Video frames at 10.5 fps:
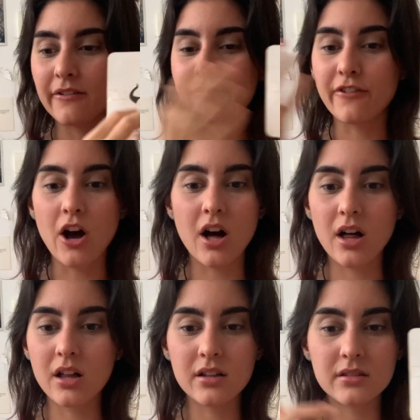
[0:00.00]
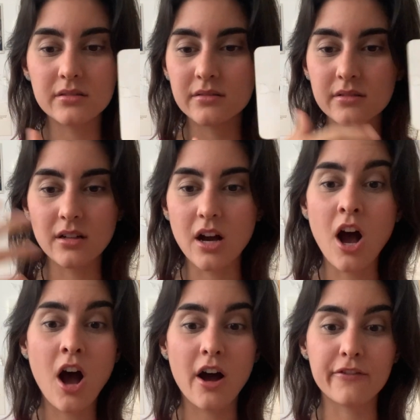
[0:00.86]
fall
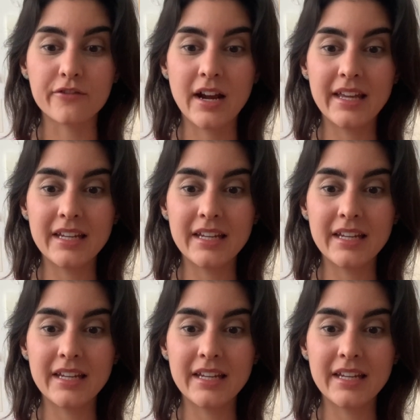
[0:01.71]
off, right?